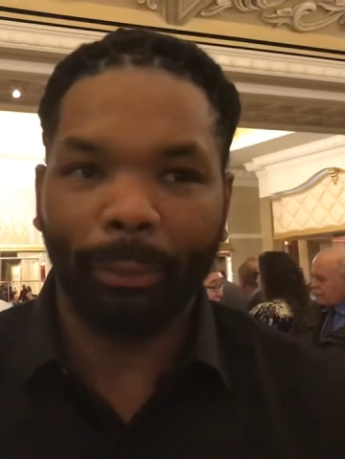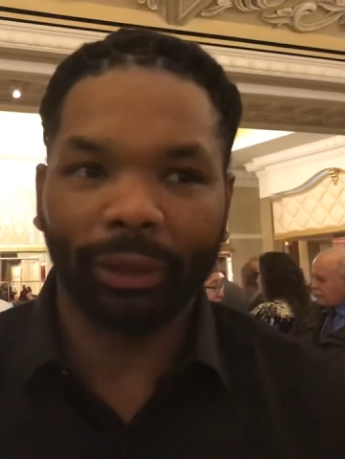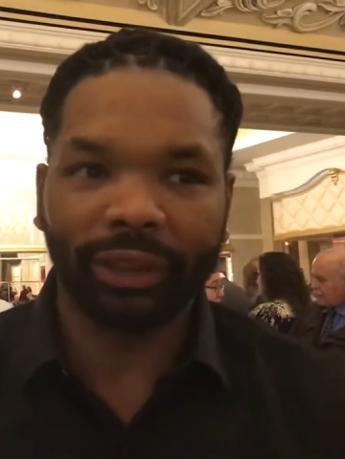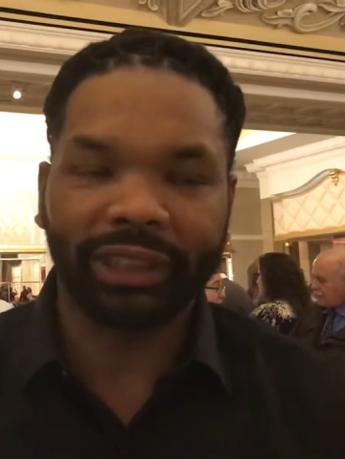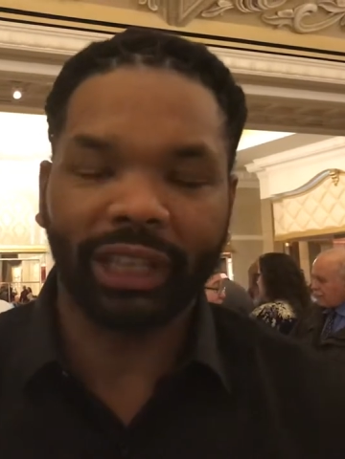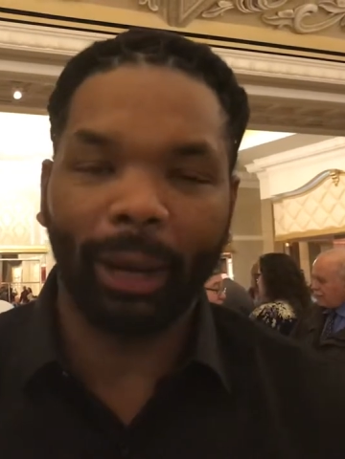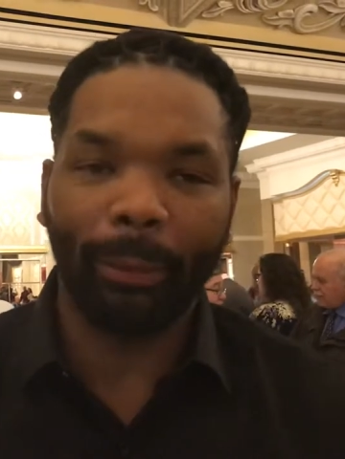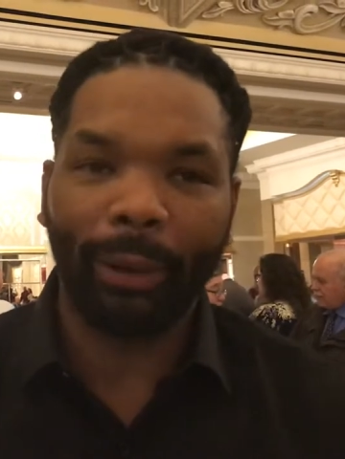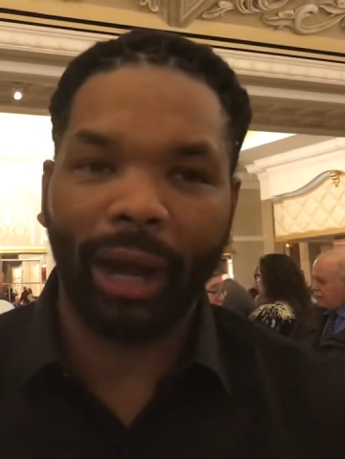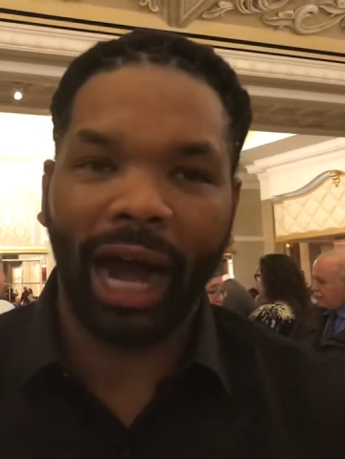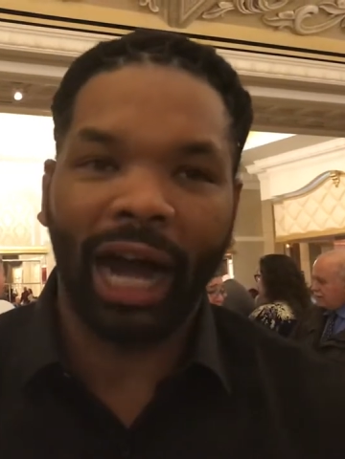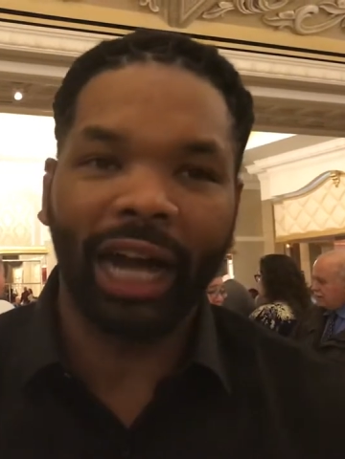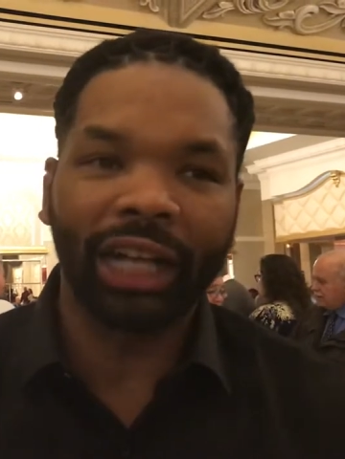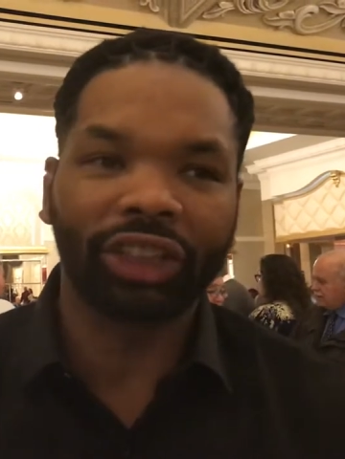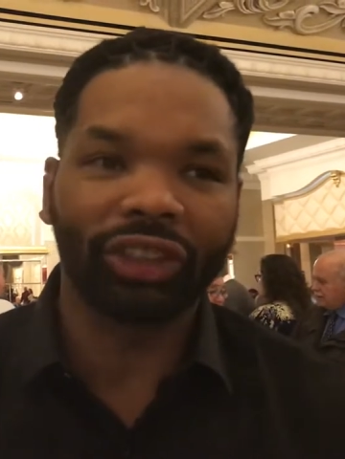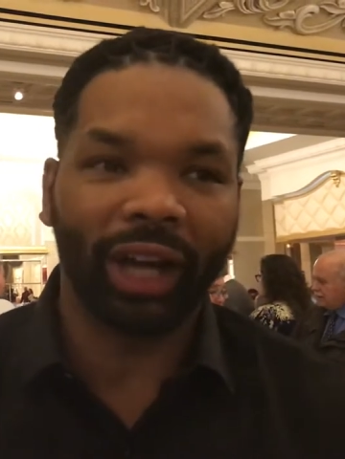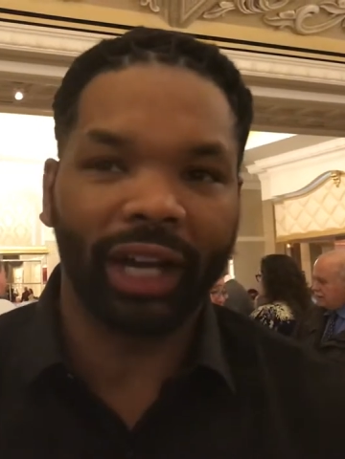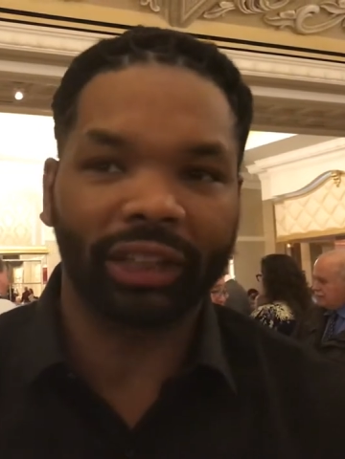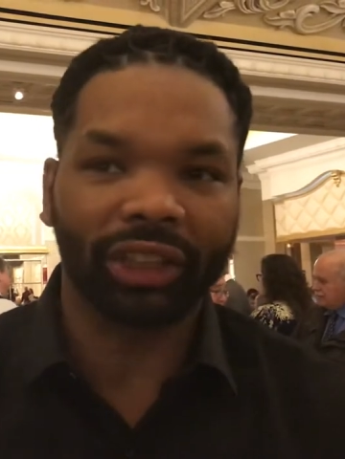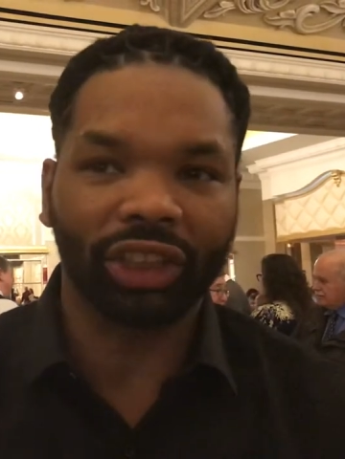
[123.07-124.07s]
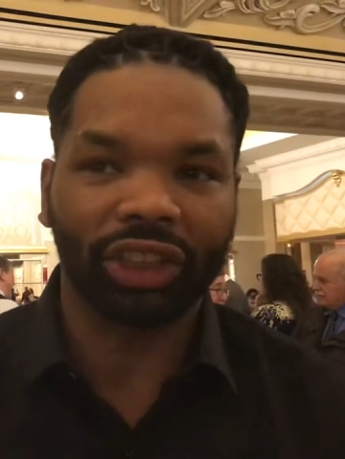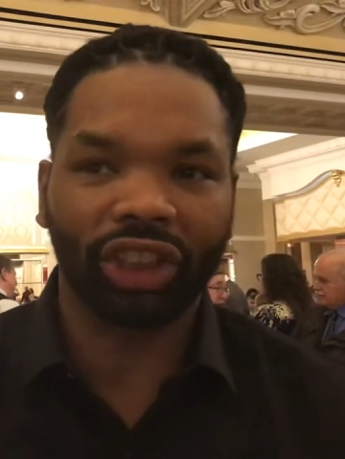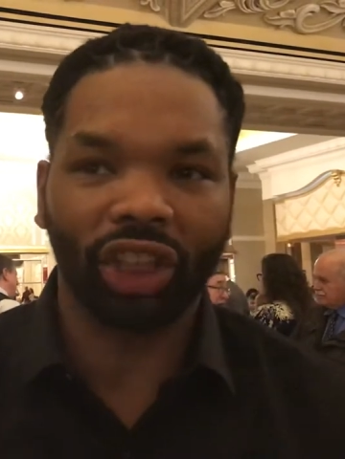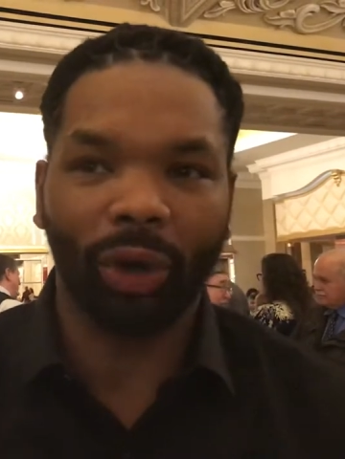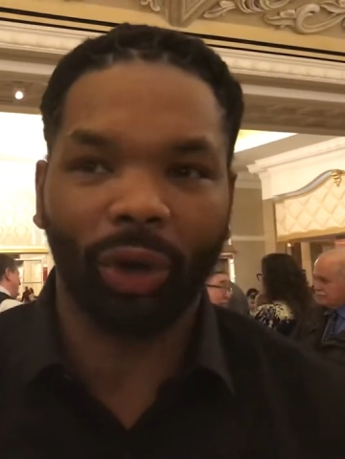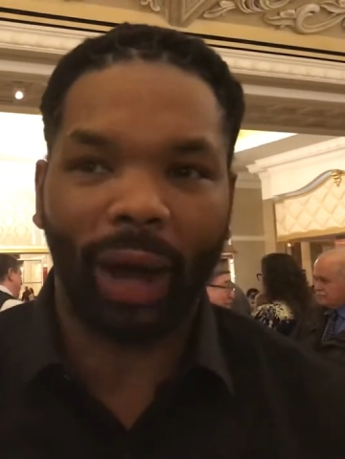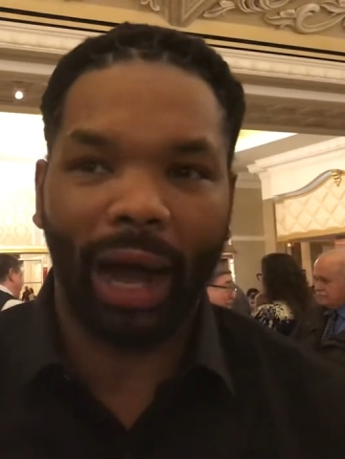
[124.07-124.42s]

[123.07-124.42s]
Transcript: subcontractor. So